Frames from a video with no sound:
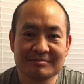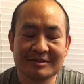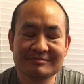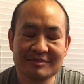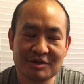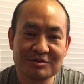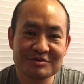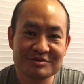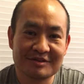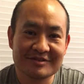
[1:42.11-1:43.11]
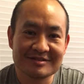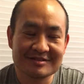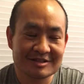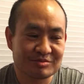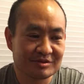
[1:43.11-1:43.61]
But local services,
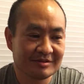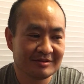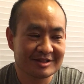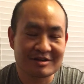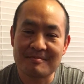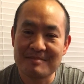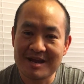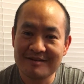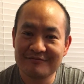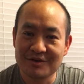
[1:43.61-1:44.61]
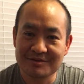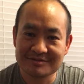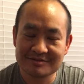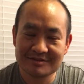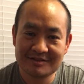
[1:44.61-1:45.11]
that's our main
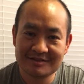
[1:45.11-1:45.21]
focus.